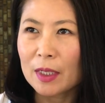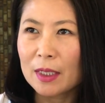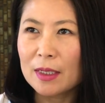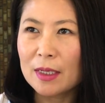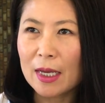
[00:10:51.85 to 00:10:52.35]

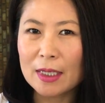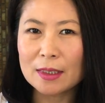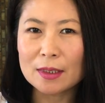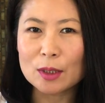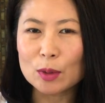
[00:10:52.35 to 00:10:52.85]

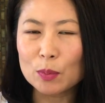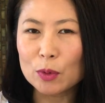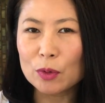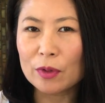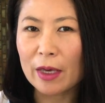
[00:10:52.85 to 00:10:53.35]
nice
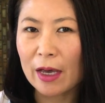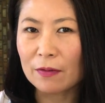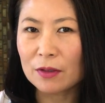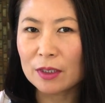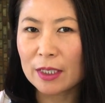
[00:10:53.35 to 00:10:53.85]
smooth
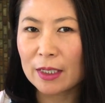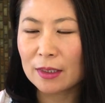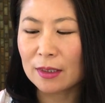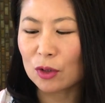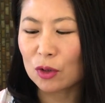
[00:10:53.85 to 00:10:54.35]

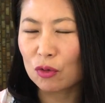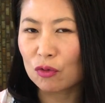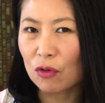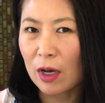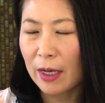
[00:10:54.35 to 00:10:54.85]
aftertaste. It's
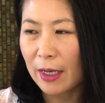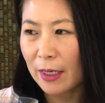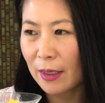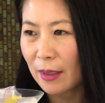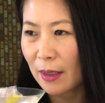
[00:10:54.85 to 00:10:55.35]

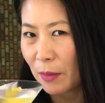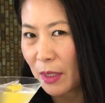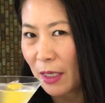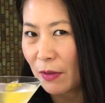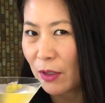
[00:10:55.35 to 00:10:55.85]
dry. I'm
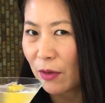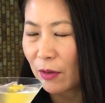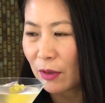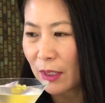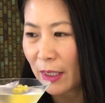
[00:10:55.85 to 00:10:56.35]
gonna have
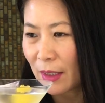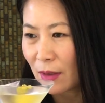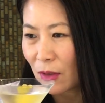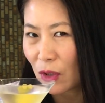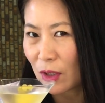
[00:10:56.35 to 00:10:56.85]
another
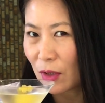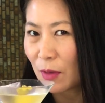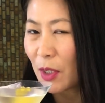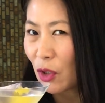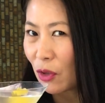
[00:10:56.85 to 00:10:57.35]
taste just
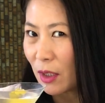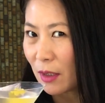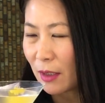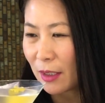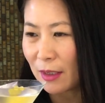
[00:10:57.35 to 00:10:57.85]
to make sure
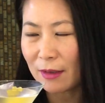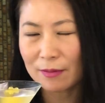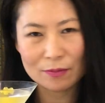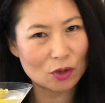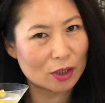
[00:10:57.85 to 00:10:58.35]
it's good.
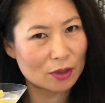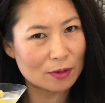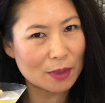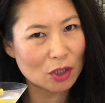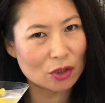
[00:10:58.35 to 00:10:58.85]
Just
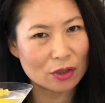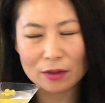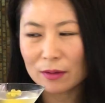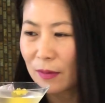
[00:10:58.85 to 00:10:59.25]
to make sure.